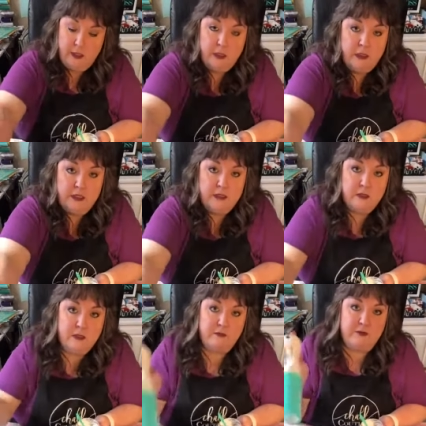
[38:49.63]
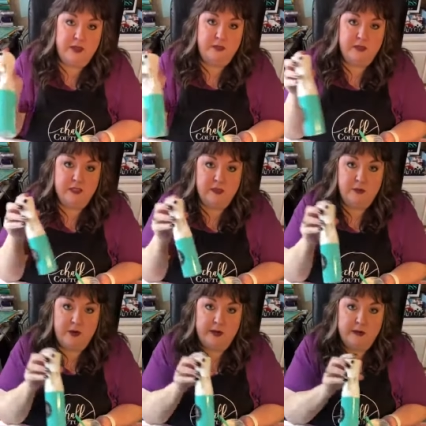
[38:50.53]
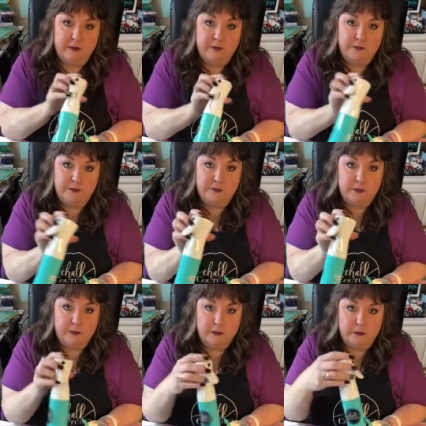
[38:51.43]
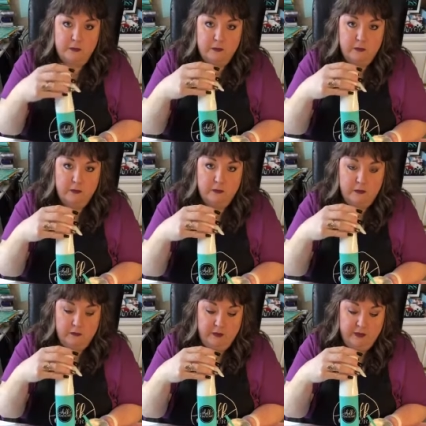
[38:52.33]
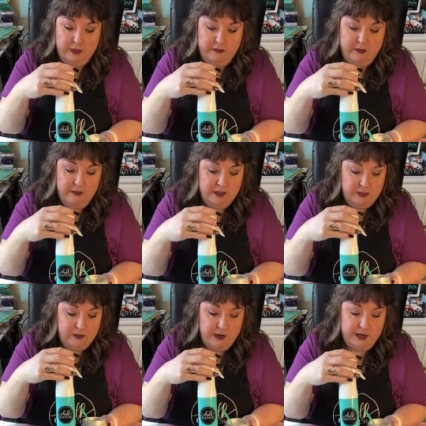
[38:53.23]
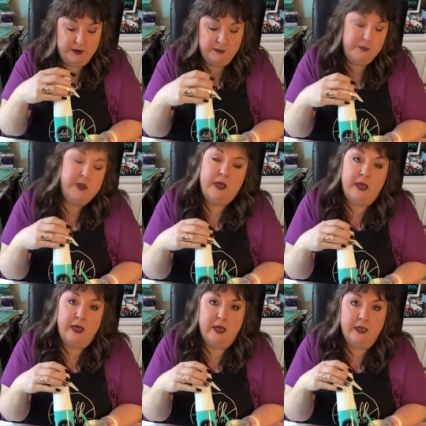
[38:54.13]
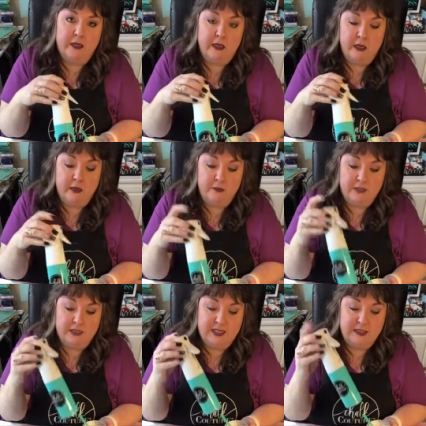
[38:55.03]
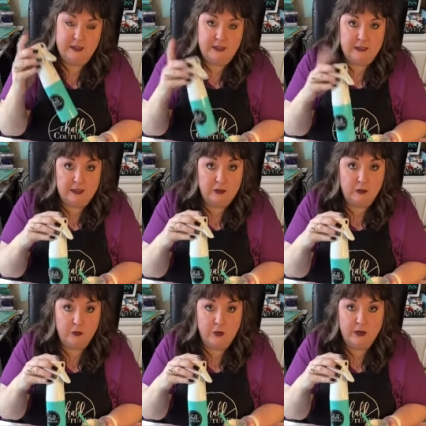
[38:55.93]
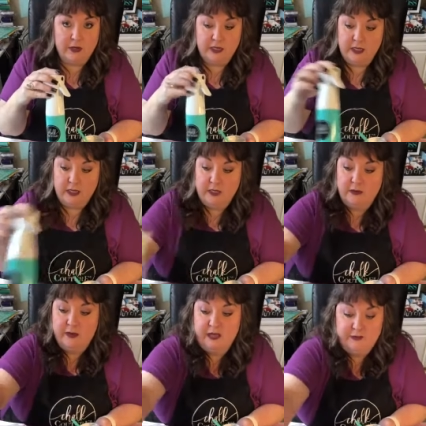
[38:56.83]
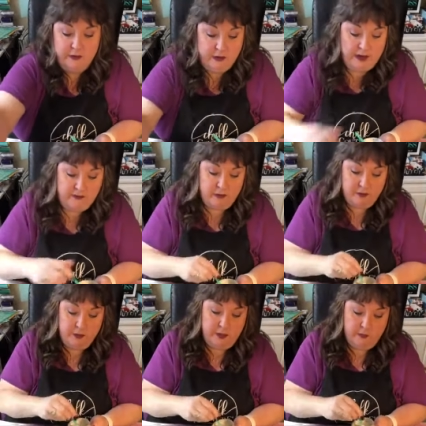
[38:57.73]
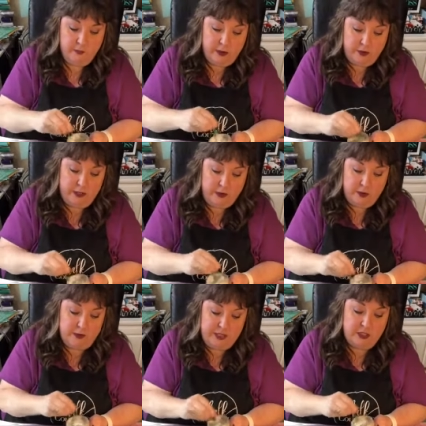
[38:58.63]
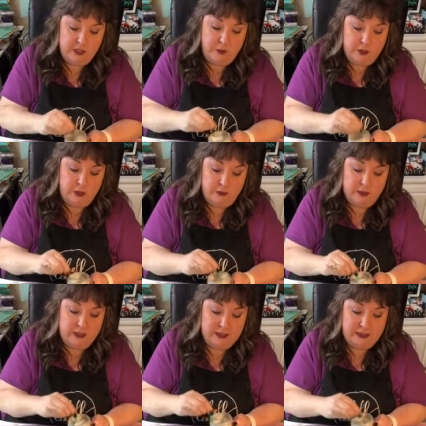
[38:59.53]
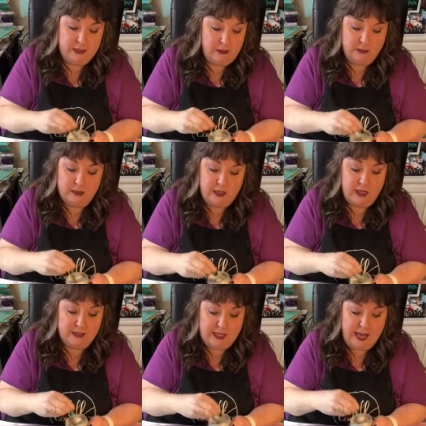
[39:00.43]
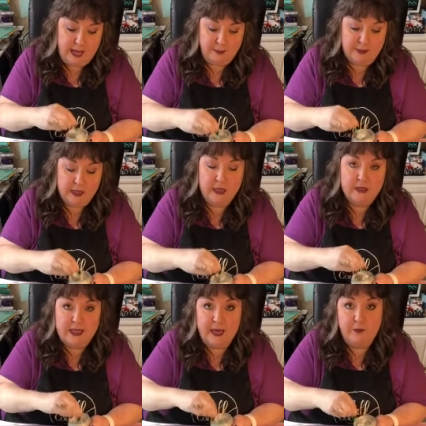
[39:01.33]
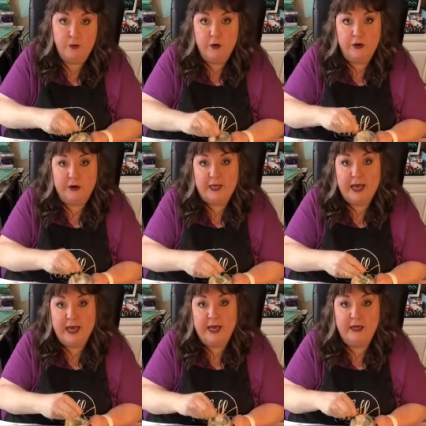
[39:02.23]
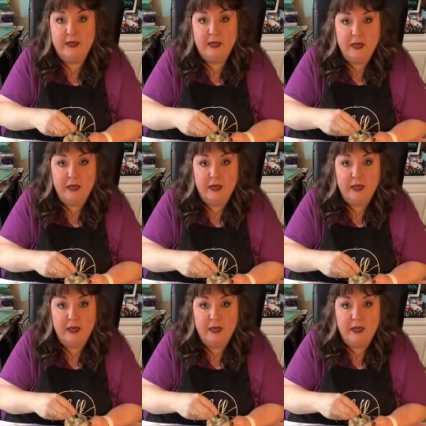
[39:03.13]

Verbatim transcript: This is our Fine Mist sprayer. Mm, right there, Fine Mist sprayer. And um, this has distilled water in it. If you're ever putting water in your paste, you want to use distilled and not tap. Tap water can